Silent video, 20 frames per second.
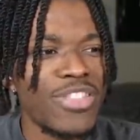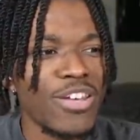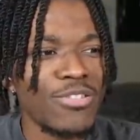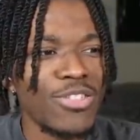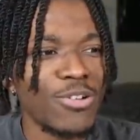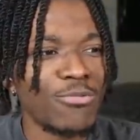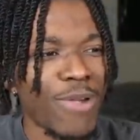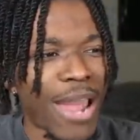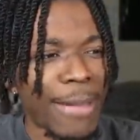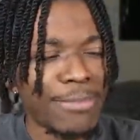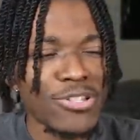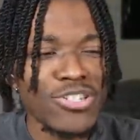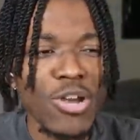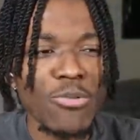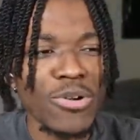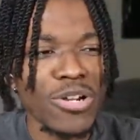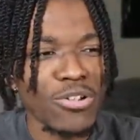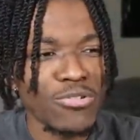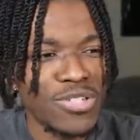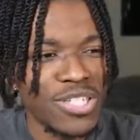The, the Raptors
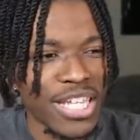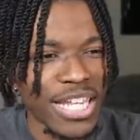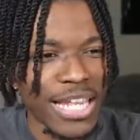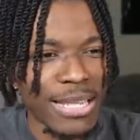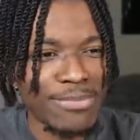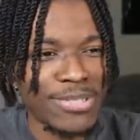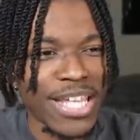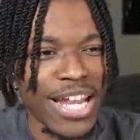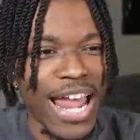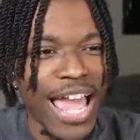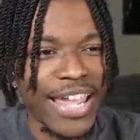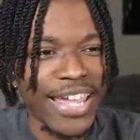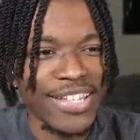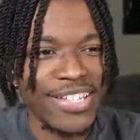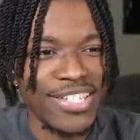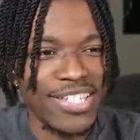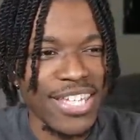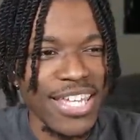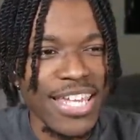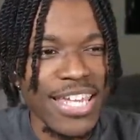are one of those teams that I
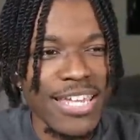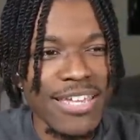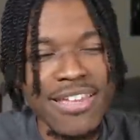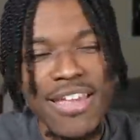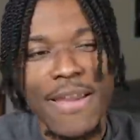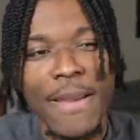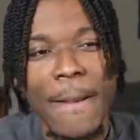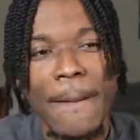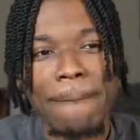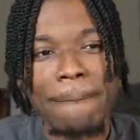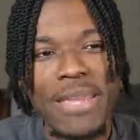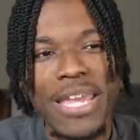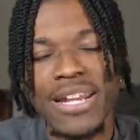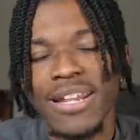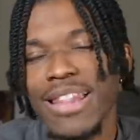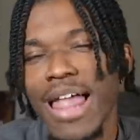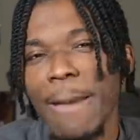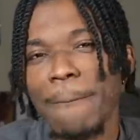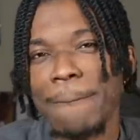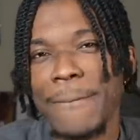could see
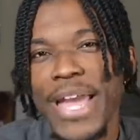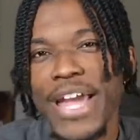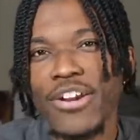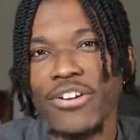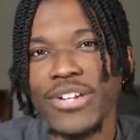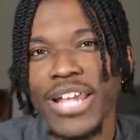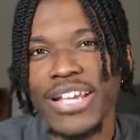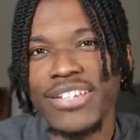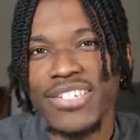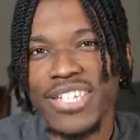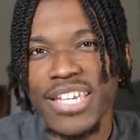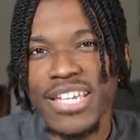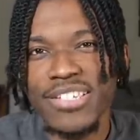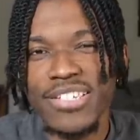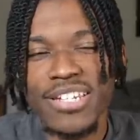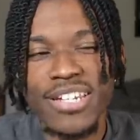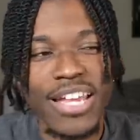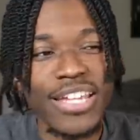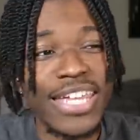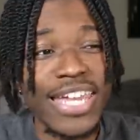being a lot better next season.